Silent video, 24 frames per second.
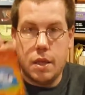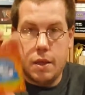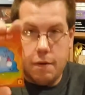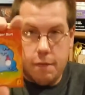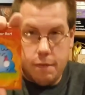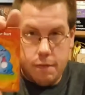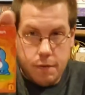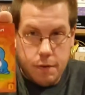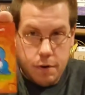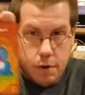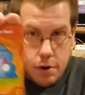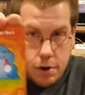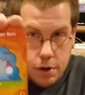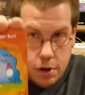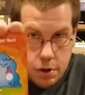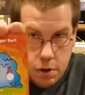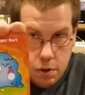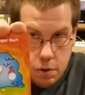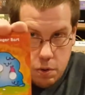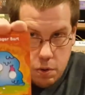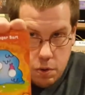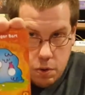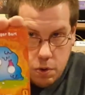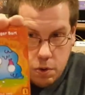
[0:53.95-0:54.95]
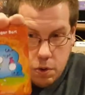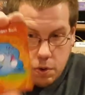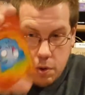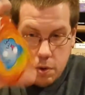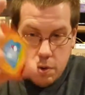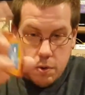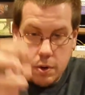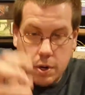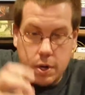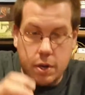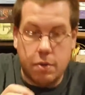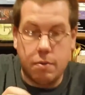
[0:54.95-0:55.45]
Inferno,
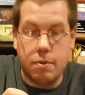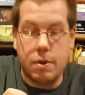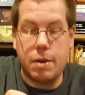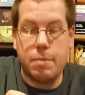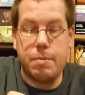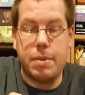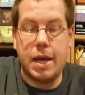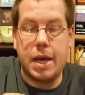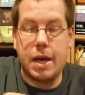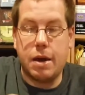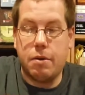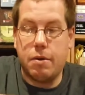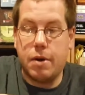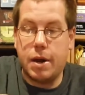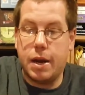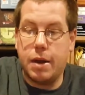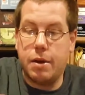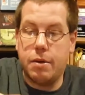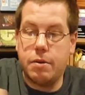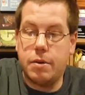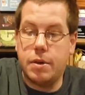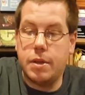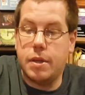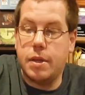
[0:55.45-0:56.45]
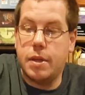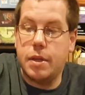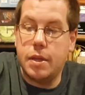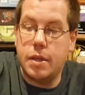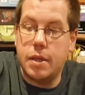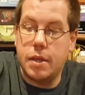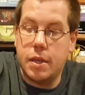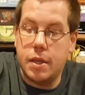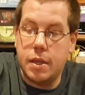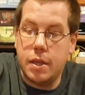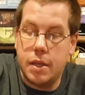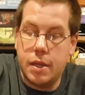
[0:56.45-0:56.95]
which is a red background.
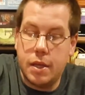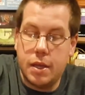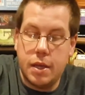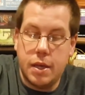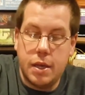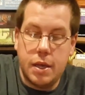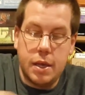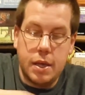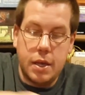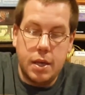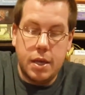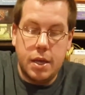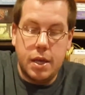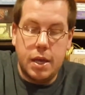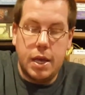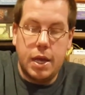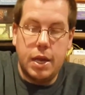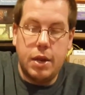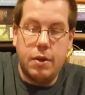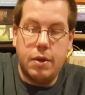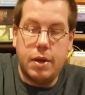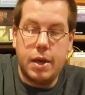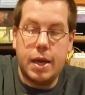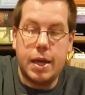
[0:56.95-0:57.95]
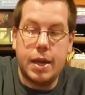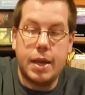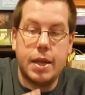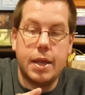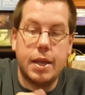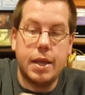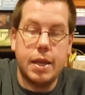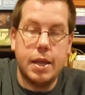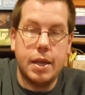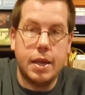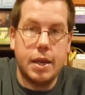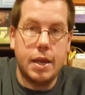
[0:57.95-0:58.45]
And you get
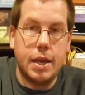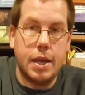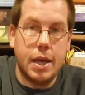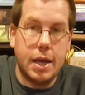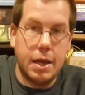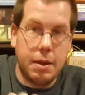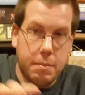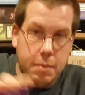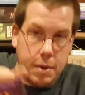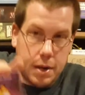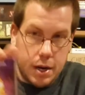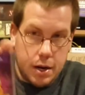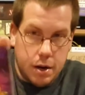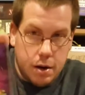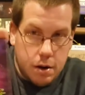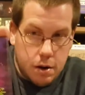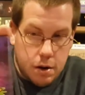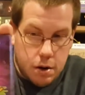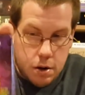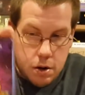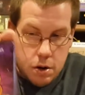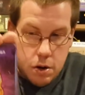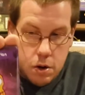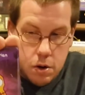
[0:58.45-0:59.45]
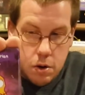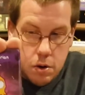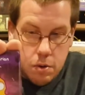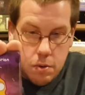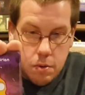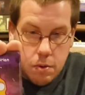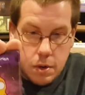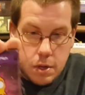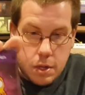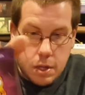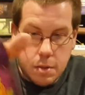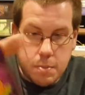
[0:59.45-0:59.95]
Nightmare,
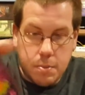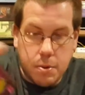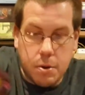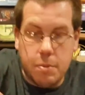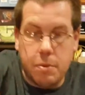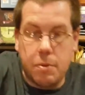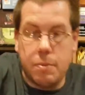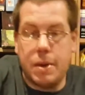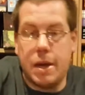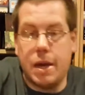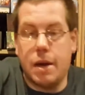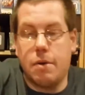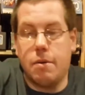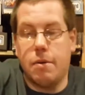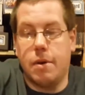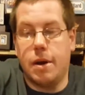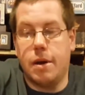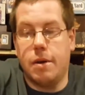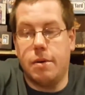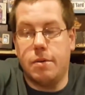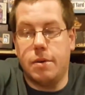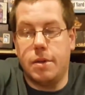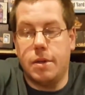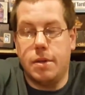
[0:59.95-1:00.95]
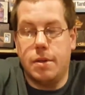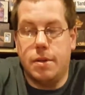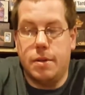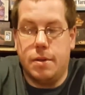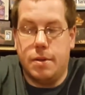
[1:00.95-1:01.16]
which is a purple background.